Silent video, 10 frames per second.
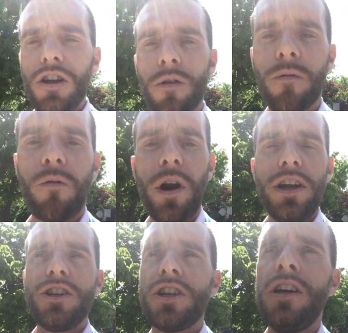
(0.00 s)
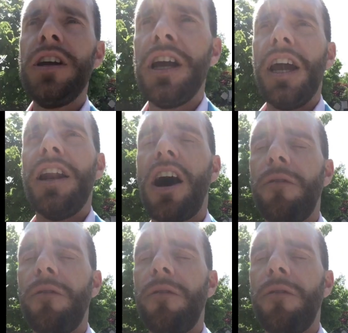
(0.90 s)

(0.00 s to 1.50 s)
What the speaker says: Your fridge and